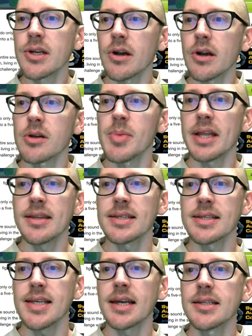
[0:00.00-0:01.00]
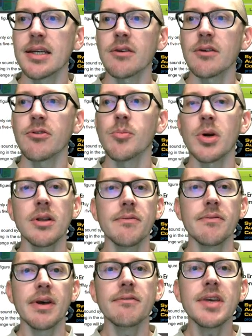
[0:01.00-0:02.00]
heard about this idea from Merlijn
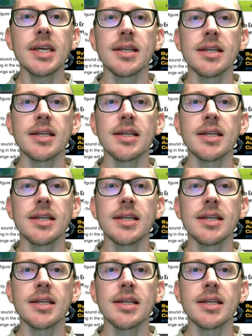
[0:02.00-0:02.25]
van Veen,